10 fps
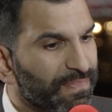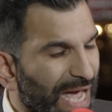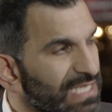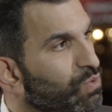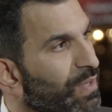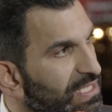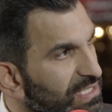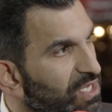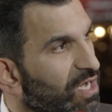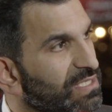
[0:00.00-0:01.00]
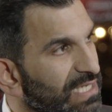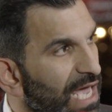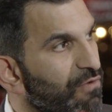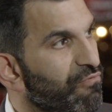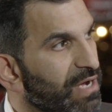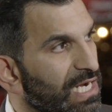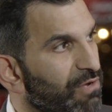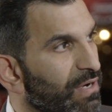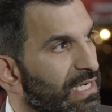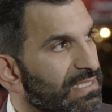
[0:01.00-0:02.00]
that's when it starts to get
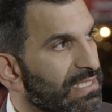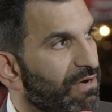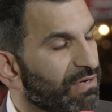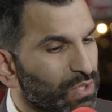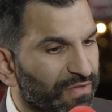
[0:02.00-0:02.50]
really, really serious.